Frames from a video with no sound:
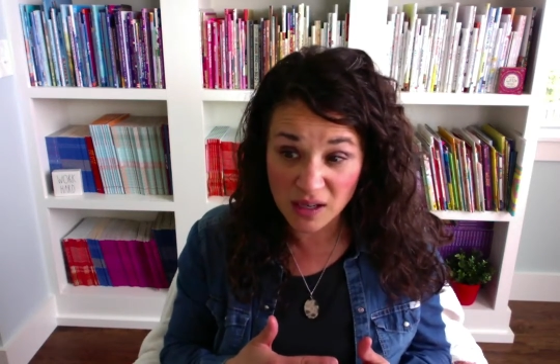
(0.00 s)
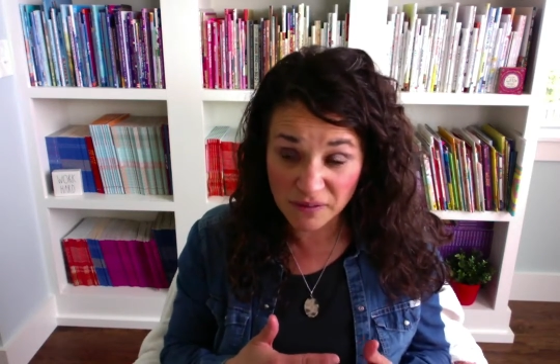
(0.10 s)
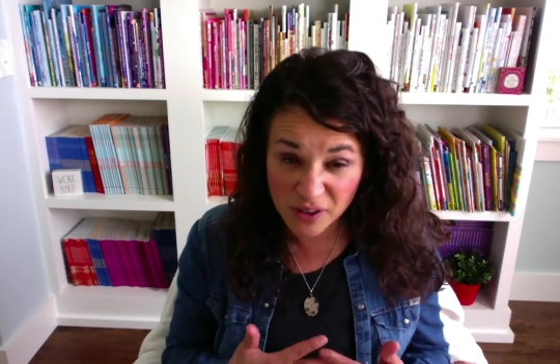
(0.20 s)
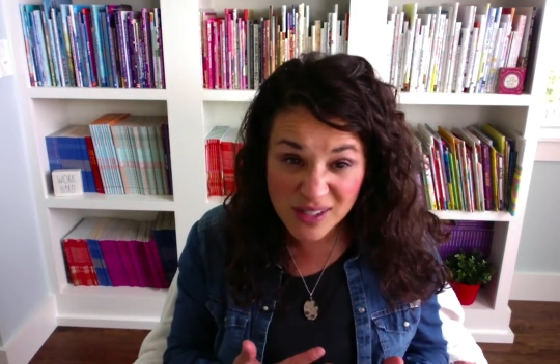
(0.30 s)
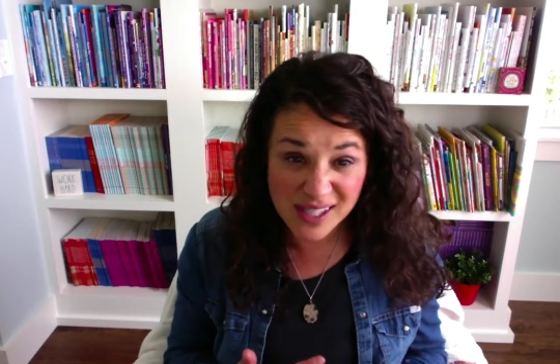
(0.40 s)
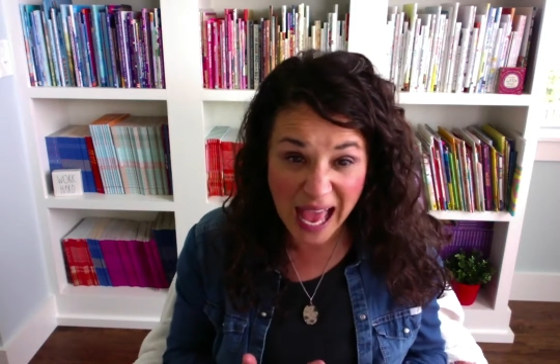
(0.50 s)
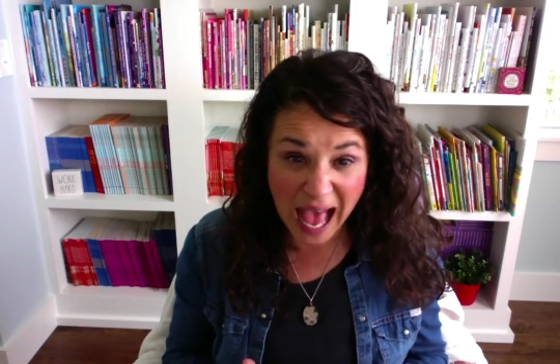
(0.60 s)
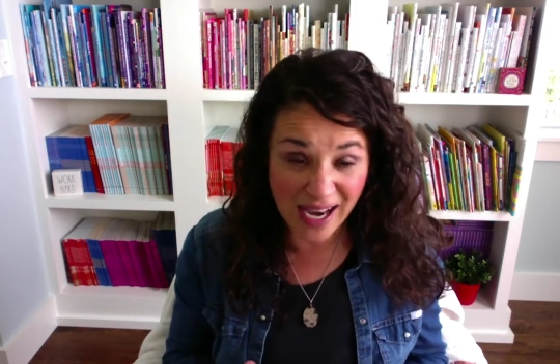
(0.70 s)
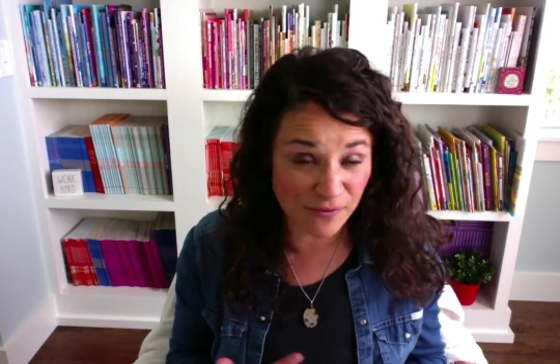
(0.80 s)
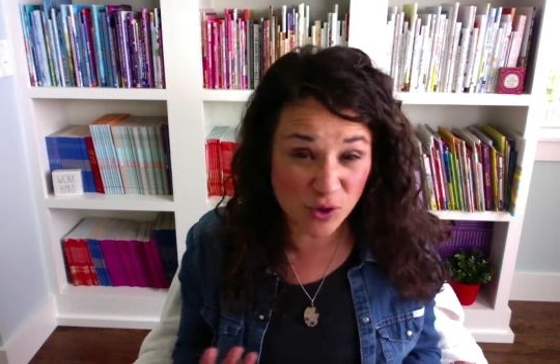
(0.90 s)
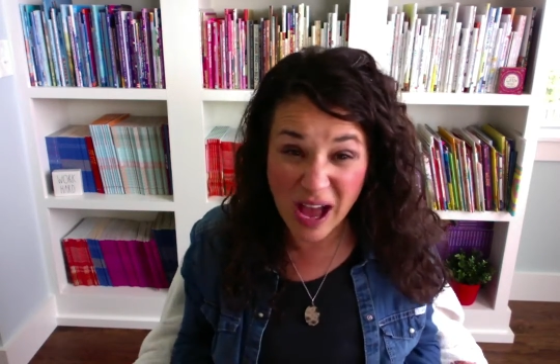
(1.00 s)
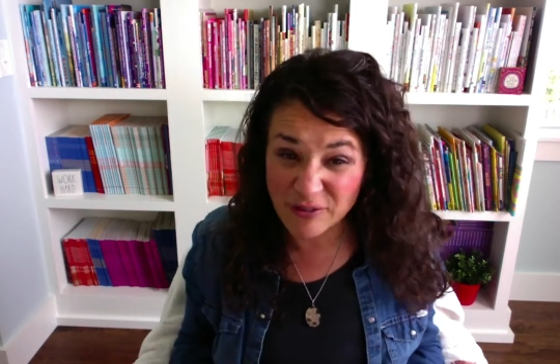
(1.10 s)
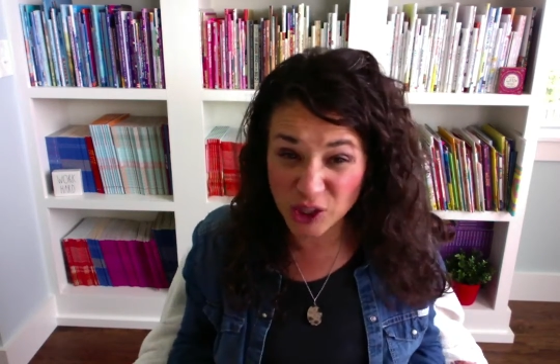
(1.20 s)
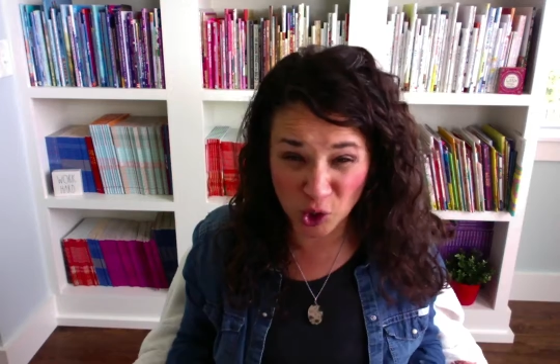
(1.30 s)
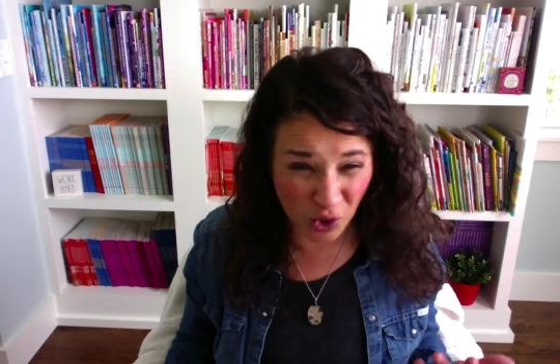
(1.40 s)
Feel sad. If you have
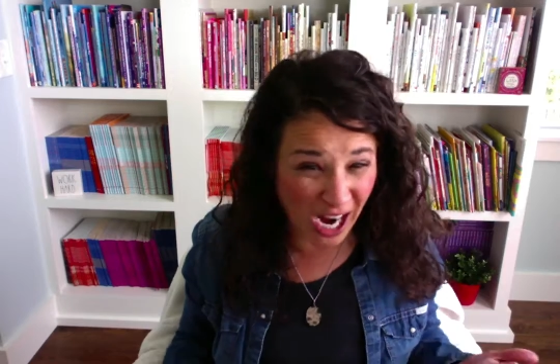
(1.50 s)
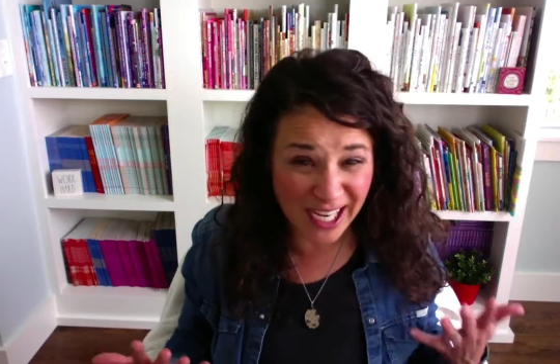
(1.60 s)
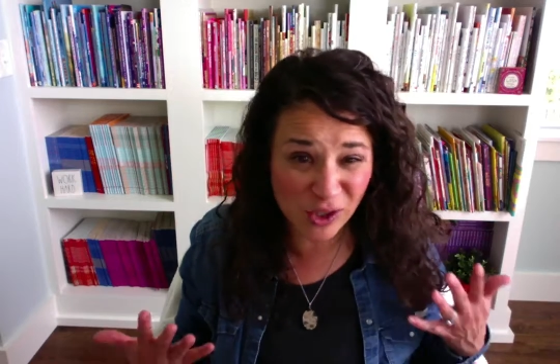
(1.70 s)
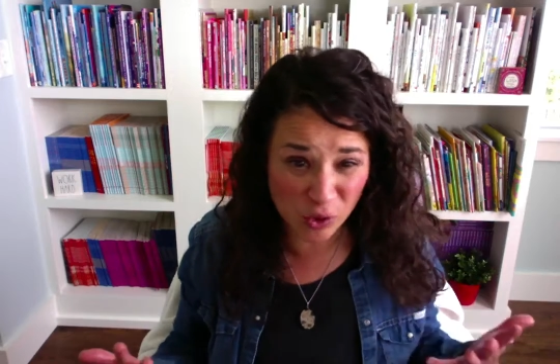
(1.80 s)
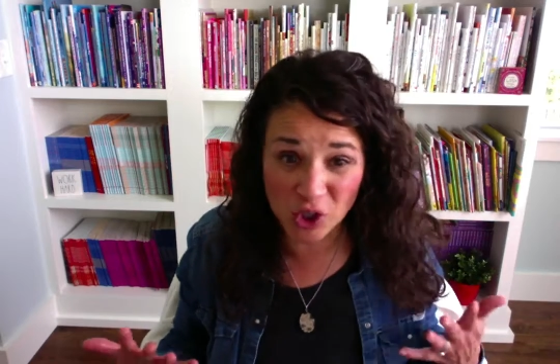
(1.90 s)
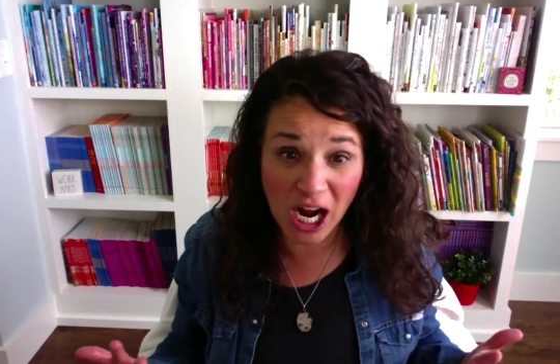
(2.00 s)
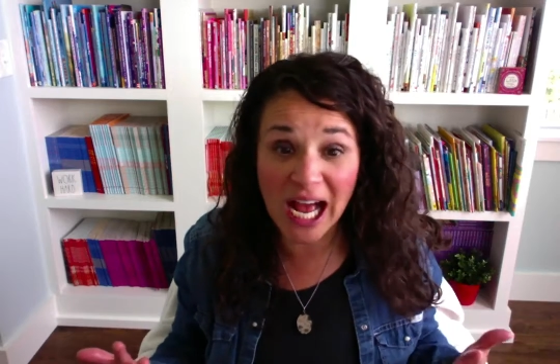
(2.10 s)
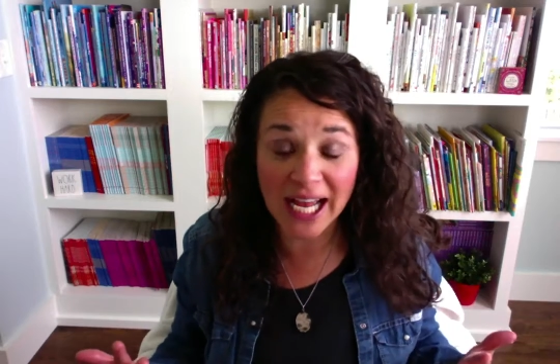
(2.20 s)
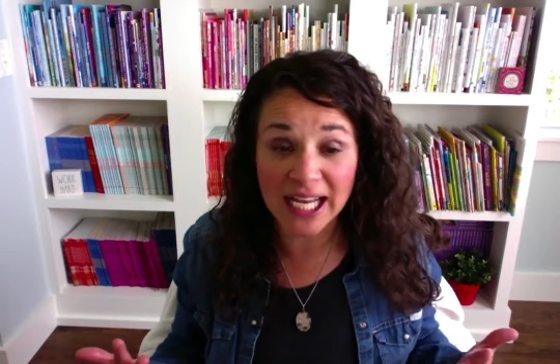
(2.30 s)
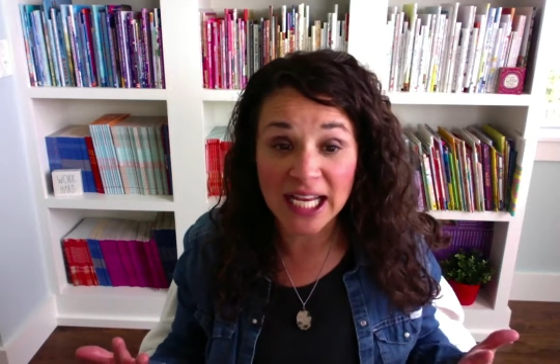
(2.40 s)
to cry, you cry.